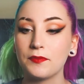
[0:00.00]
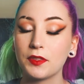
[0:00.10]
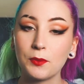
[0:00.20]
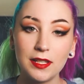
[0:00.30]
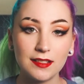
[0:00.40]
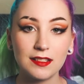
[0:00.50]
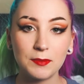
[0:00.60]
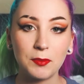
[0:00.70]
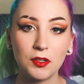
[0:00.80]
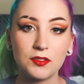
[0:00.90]
The reason it's
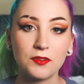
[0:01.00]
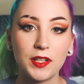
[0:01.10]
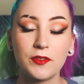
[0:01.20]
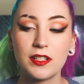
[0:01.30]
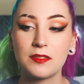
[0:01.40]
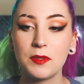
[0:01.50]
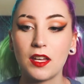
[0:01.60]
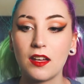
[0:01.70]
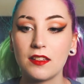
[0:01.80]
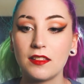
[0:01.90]
my personal favorite is
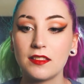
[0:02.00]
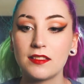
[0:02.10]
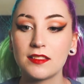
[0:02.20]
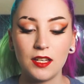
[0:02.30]
because